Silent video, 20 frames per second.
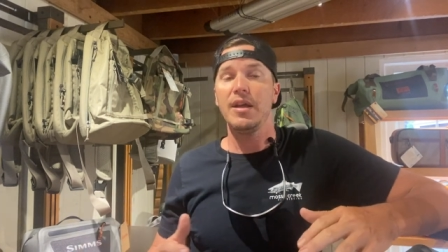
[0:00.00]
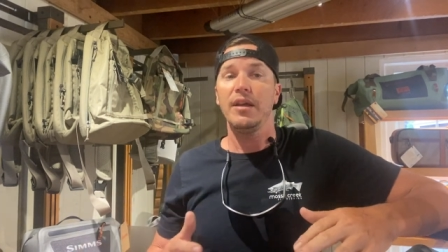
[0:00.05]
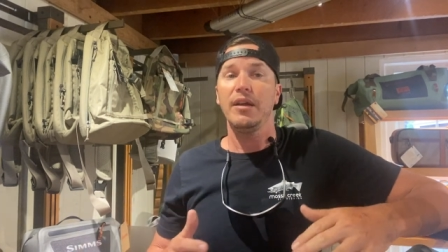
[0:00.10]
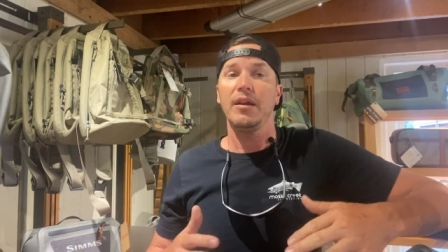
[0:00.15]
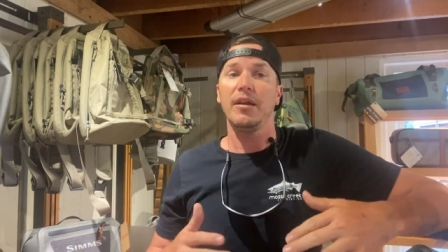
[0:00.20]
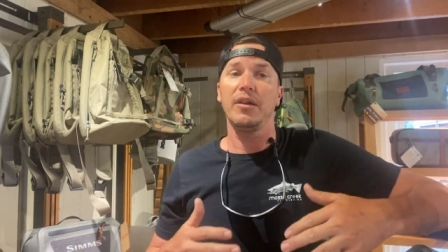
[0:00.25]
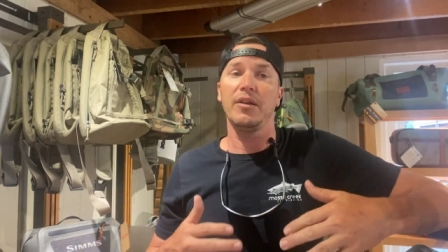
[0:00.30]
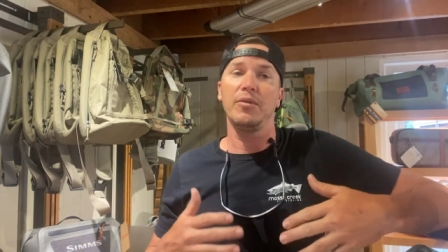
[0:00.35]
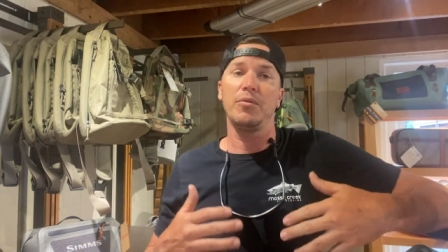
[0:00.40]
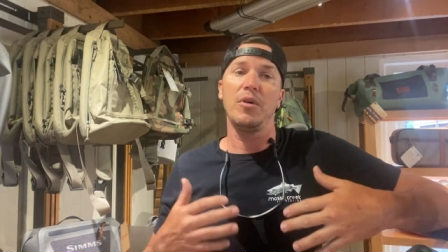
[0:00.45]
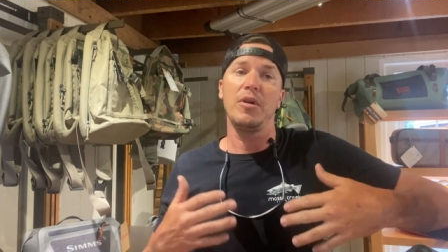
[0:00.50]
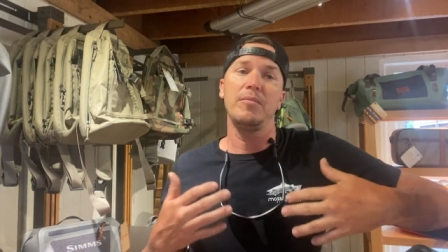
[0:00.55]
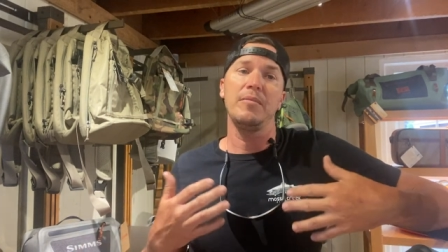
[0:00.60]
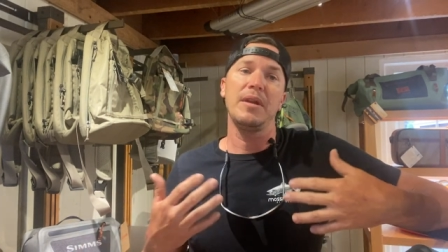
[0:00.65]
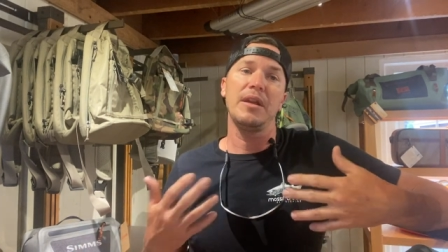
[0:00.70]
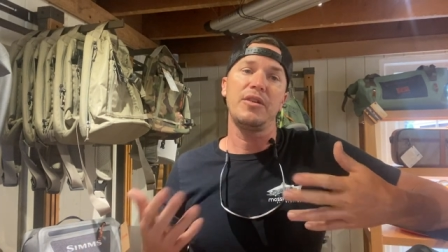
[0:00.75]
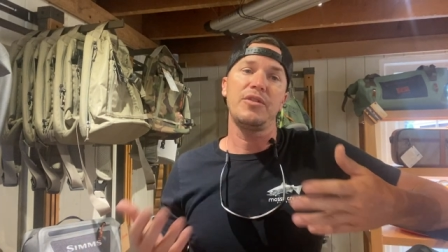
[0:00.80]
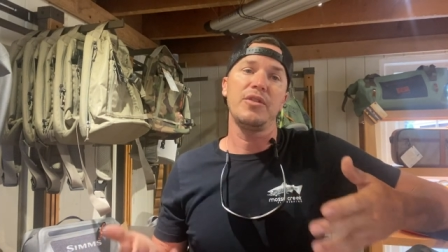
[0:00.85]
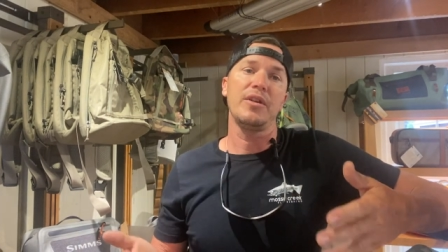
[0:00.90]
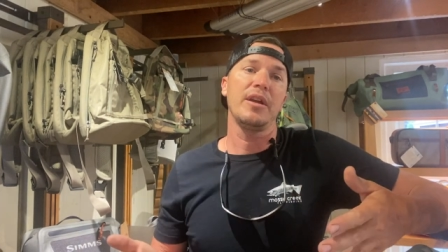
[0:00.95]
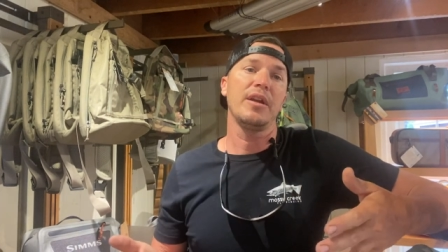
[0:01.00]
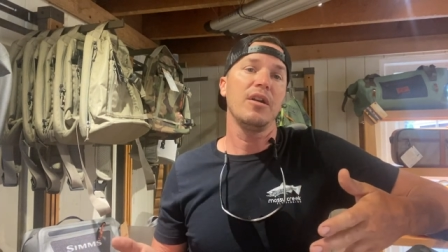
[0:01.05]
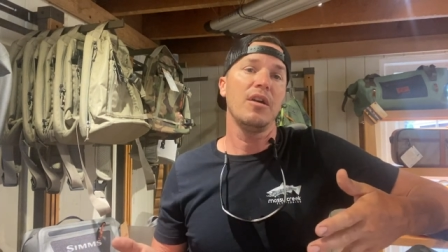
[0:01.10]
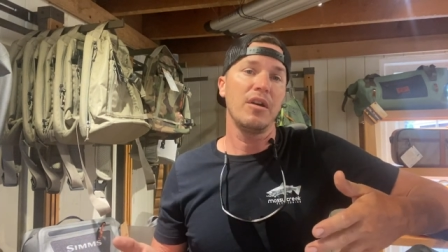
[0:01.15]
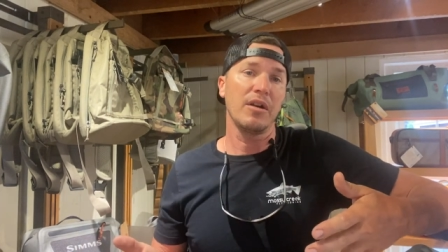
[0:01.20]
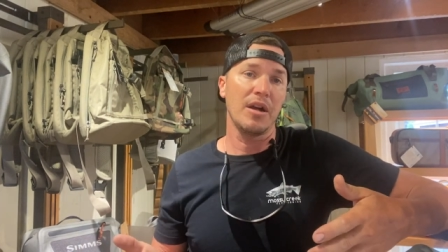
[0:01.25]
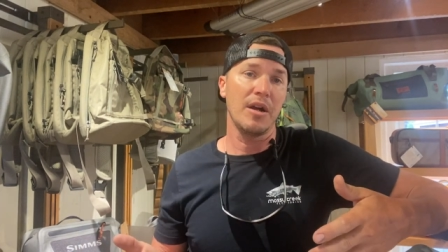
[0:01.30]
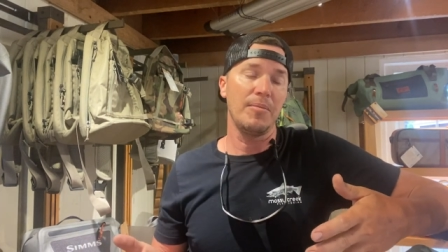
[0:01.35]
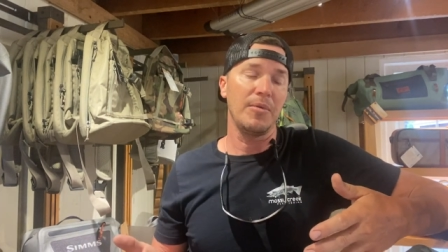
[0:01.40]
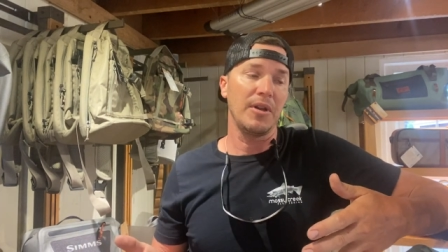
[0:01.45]
is what makes you get
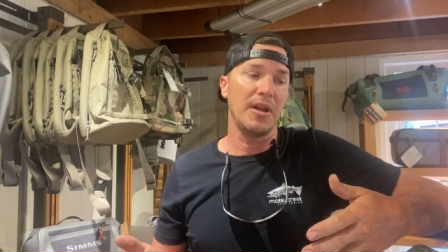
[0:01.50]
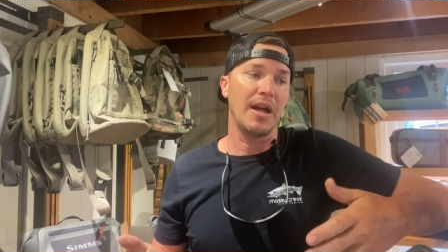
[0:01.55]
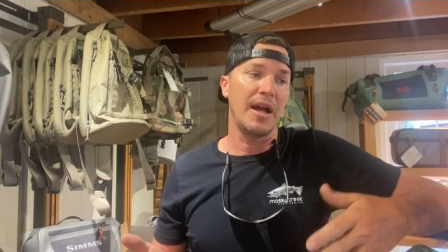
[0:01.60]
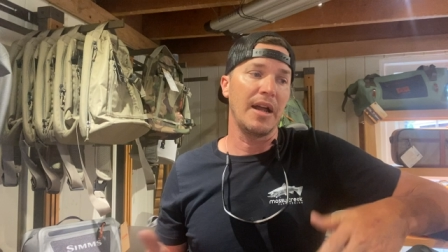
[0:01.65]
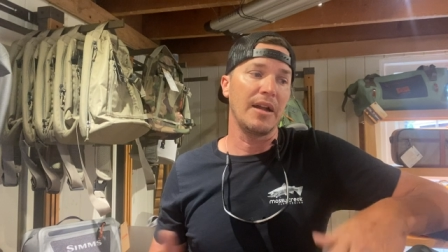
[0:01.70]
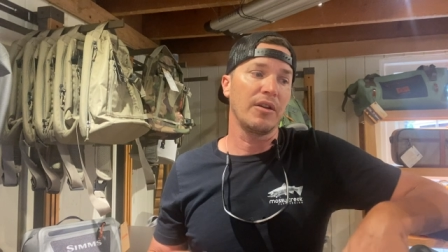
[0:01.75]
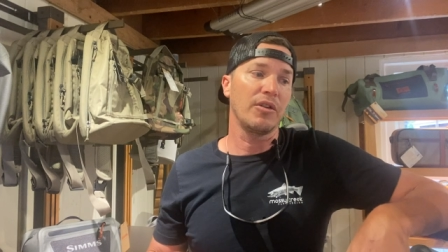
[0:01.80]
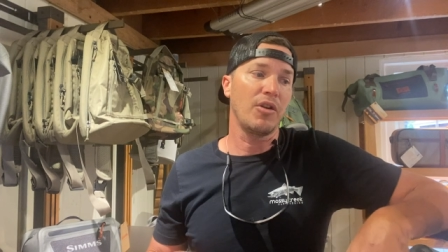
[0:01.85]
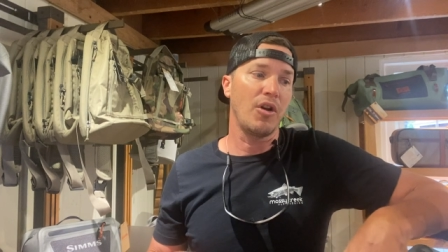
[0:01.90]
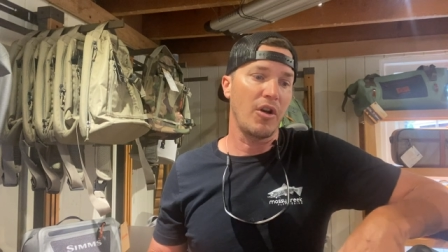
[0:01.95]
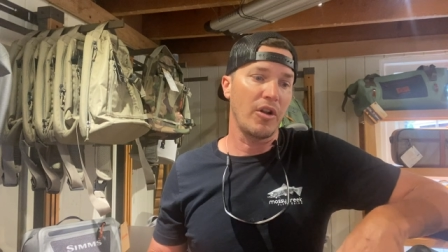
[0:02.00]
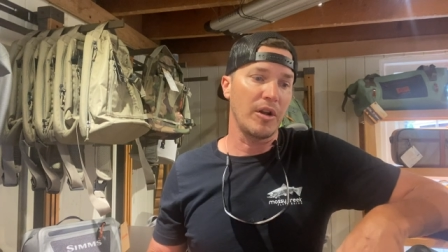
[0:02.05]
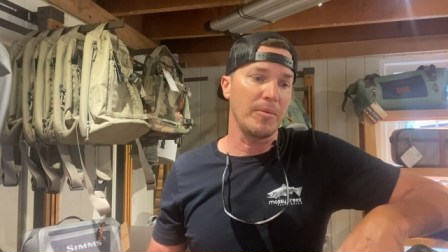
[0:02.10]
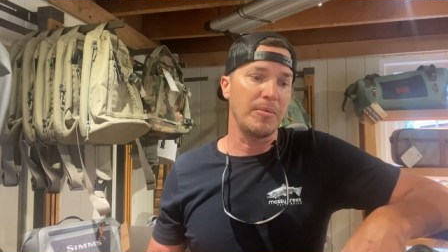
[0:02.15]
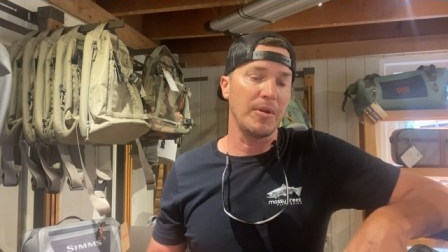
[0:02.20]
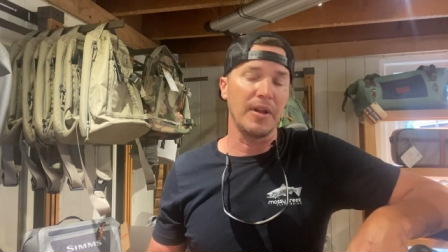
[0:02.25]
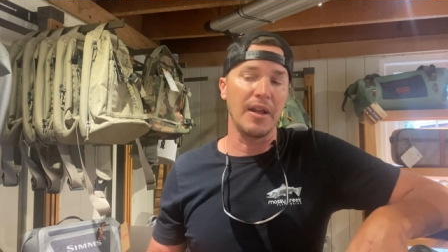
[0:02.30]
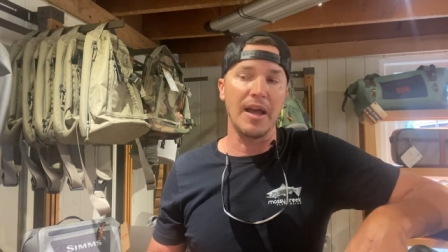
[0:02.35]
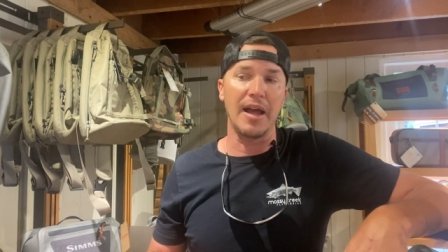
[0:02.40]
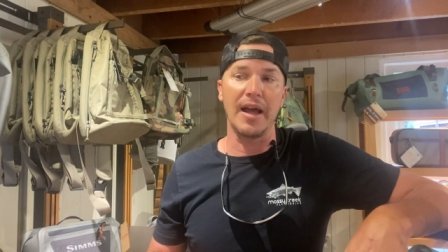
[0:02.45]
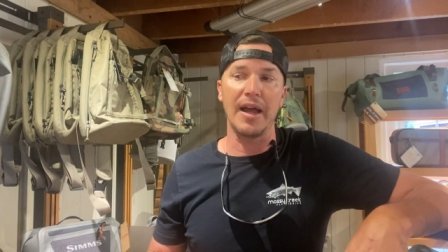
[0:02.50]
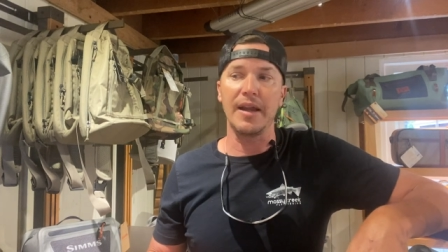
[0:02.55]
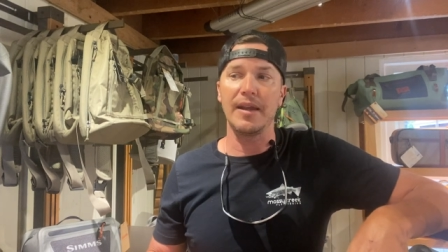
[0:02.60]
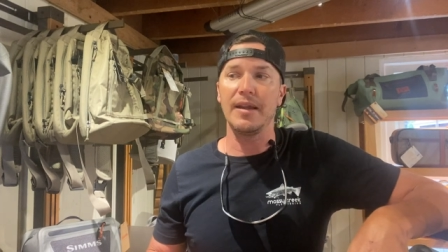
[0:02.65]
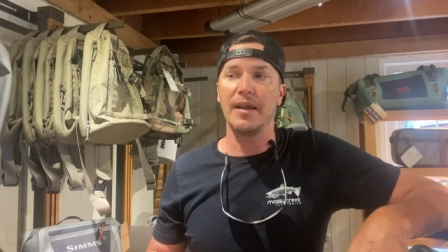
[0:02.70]
hung up a lot and caught up a lot,